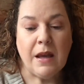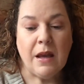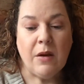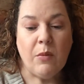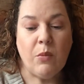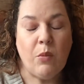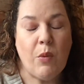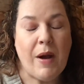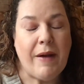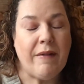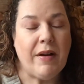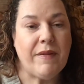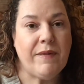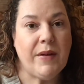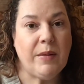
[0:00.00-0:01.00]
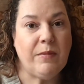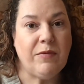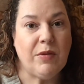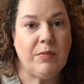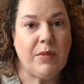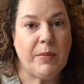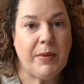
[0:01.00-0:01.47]
where I filmed
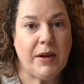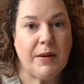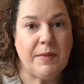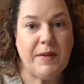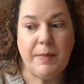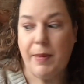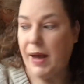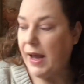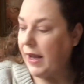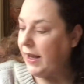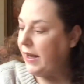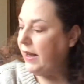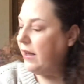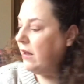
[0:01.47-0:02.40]
from Robin Hood's Bay,